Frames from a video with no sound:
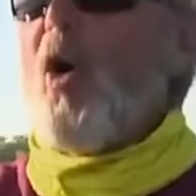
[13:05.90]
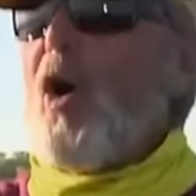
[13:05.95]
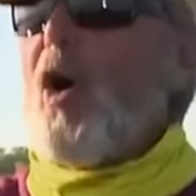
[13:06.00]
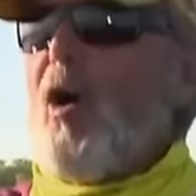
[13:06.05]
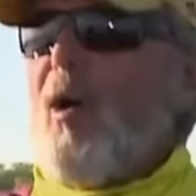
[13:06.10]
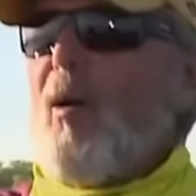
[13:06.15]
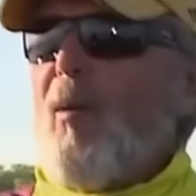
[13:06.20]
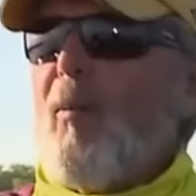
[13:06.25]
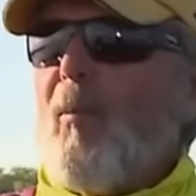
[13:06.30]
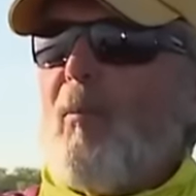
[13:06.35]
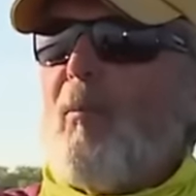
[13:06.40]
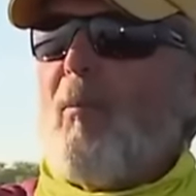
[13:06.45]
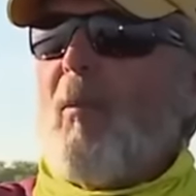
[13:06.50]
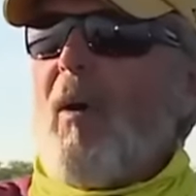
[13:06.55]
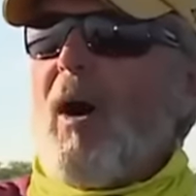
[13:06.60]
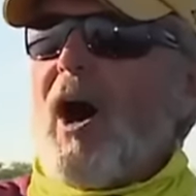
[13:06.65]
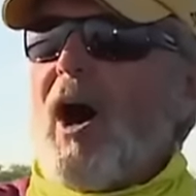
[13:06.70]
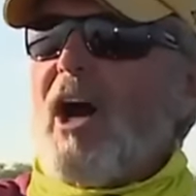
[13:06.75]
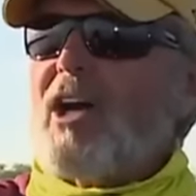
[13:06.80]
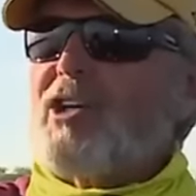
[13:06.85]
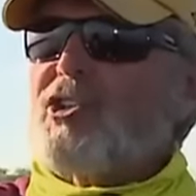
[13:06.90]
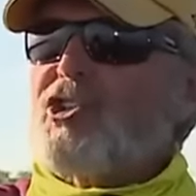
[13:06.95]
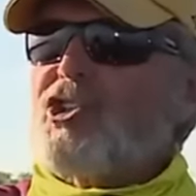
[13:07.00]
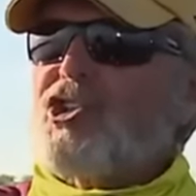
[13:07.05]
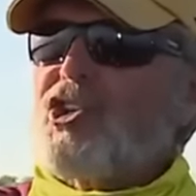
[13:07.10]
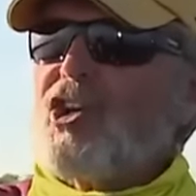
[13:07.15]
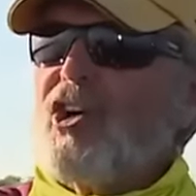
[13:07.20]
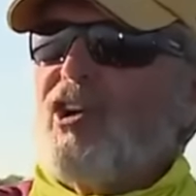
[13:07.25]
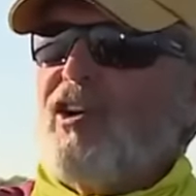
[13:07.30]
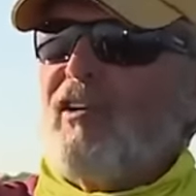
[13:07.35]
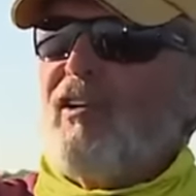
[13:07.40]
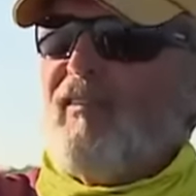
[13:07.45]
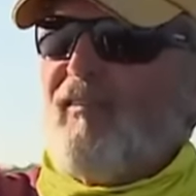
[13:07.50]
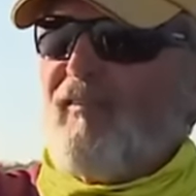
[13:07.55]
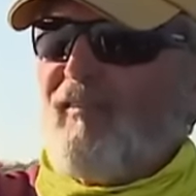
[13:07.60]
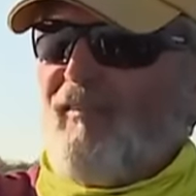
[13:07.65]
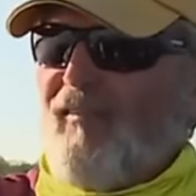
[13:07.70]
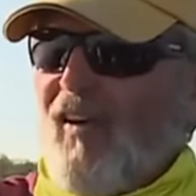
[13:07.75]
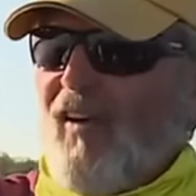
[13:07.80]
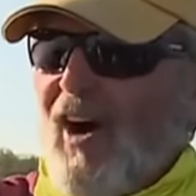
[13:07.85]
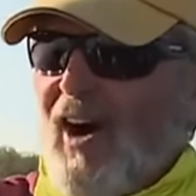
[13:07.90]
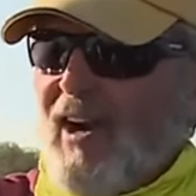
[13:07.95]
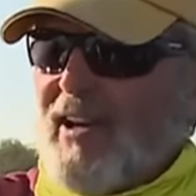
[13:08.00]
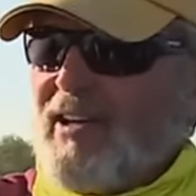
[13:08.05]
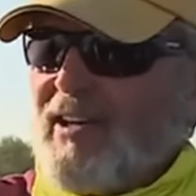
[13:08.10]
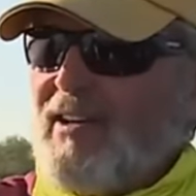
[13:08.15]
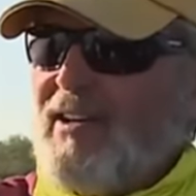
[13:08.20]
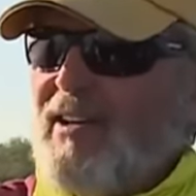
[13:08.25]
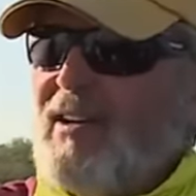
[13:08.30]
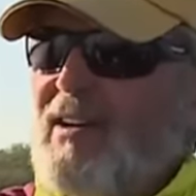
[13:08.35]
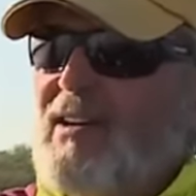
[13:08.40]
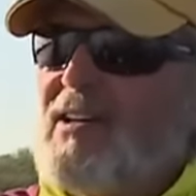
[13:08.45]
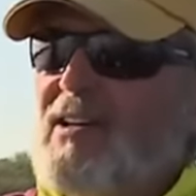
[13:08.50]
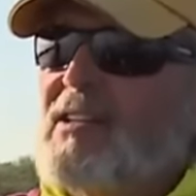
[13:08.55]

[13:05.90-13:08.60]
that trick from Al Linder when he went like 6 or